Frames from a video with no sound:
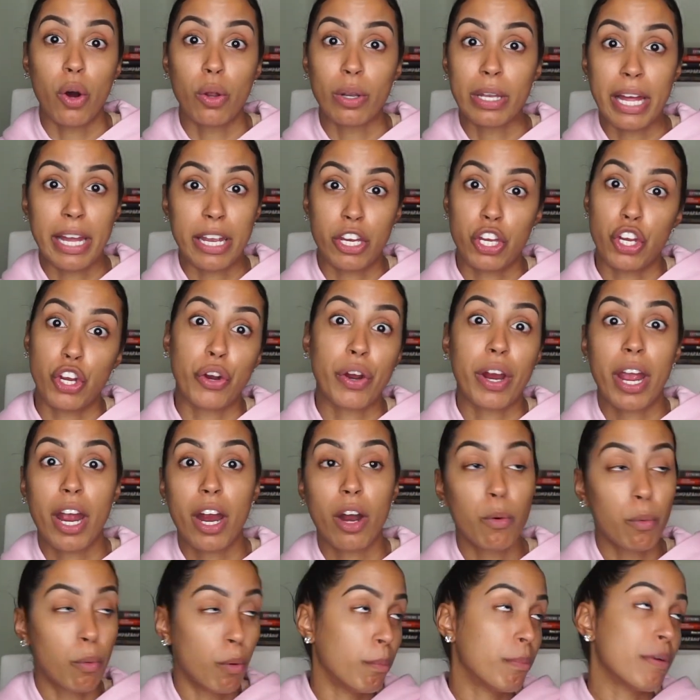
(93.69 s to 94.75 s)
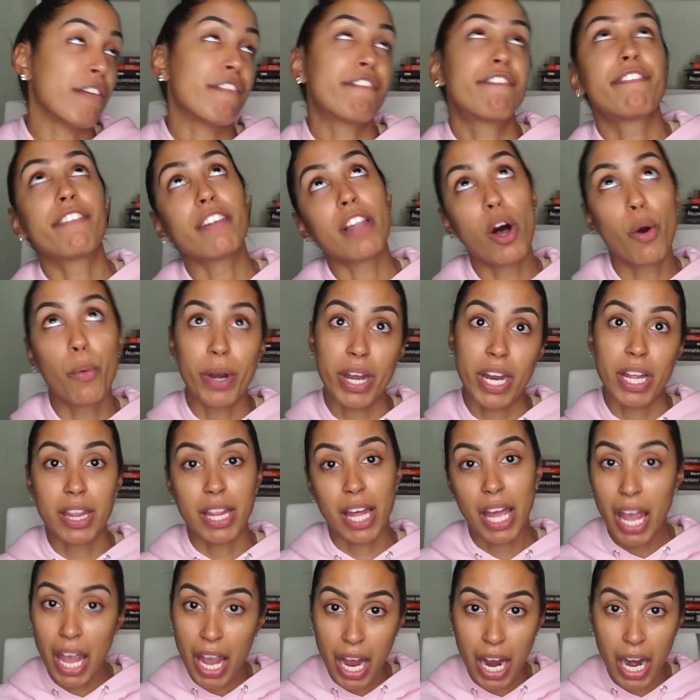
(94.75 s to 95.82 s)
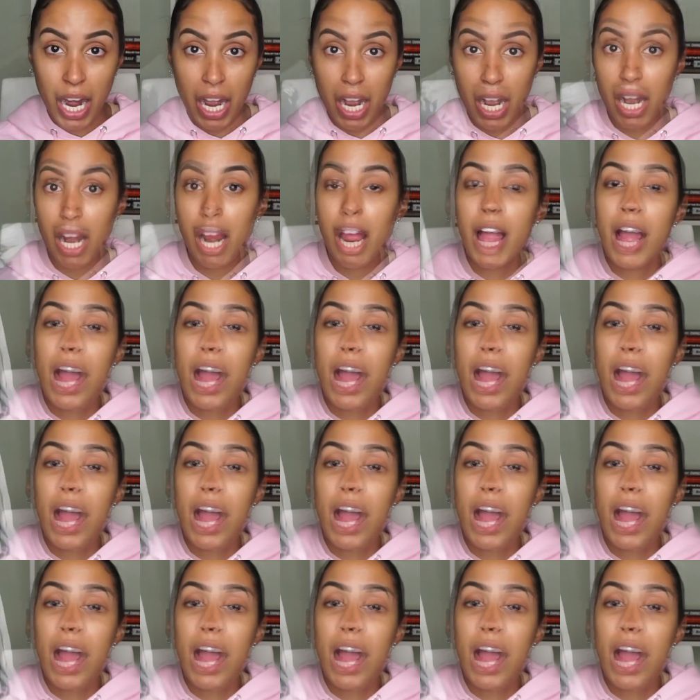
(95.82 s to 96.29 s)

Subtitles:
Like, your hair will be flowing in the air.